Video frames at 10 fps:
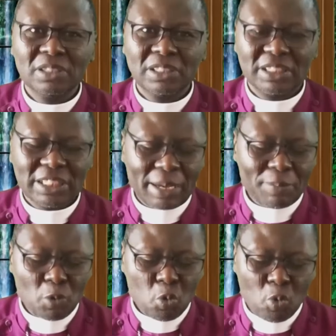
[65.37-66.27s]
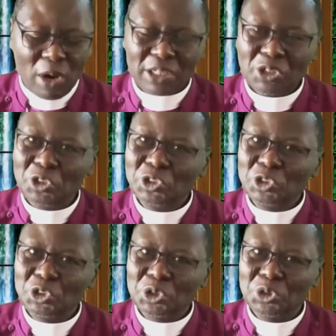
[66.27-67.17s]
Psalm
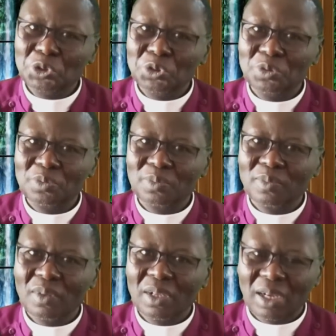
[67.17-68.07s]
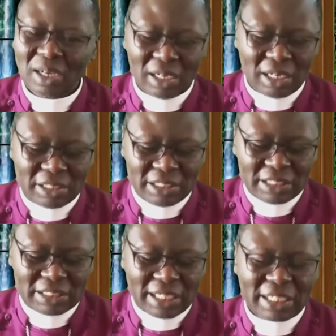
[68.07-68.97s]
102. The
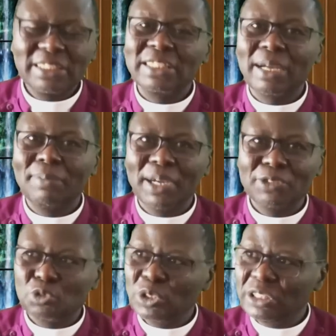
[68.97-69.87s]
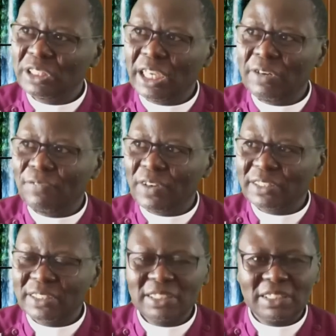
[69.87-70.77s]
entire psalm has 28
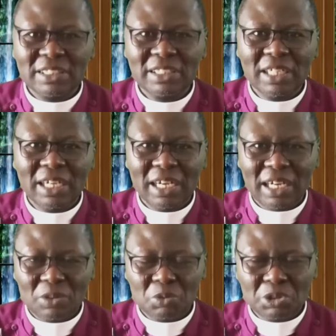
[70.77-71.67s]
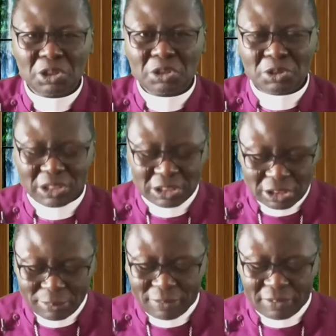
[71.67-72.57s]
verses, and we'll just read
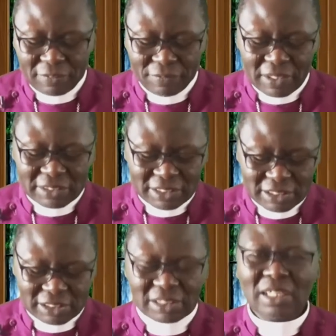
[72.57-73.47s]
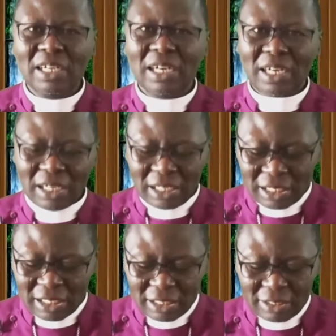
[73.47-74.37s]
some of the verses
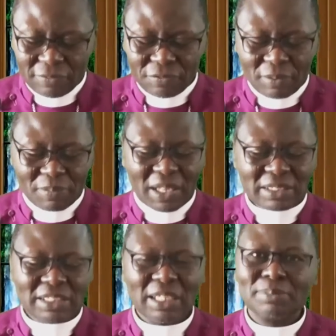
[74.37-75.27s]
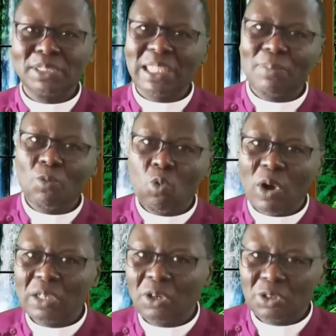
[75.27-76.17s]
from that psalm, Psalm
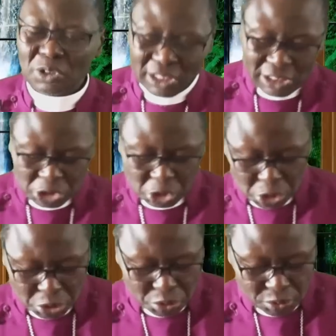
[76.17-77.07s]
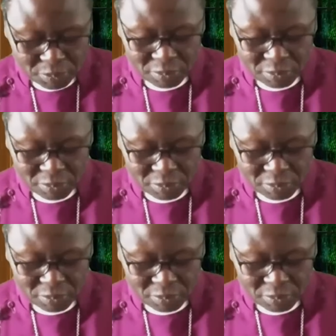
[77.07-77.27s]
102.